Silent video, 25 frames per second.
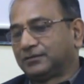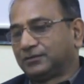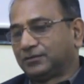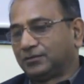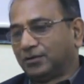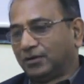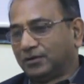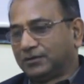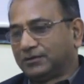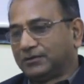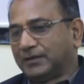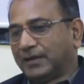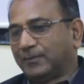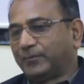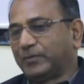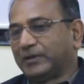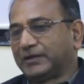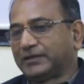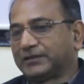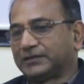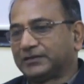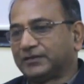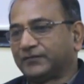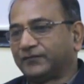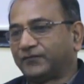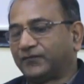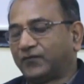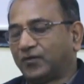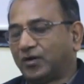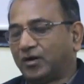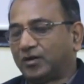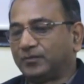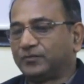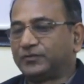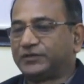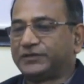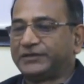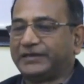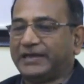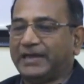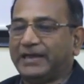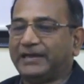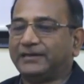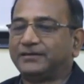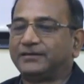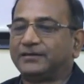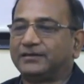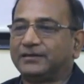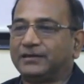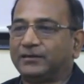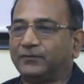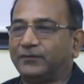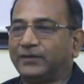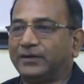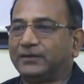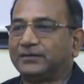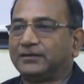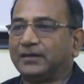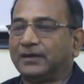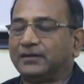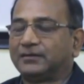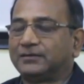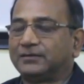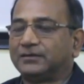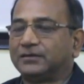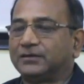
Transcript: got the application form changed in a way that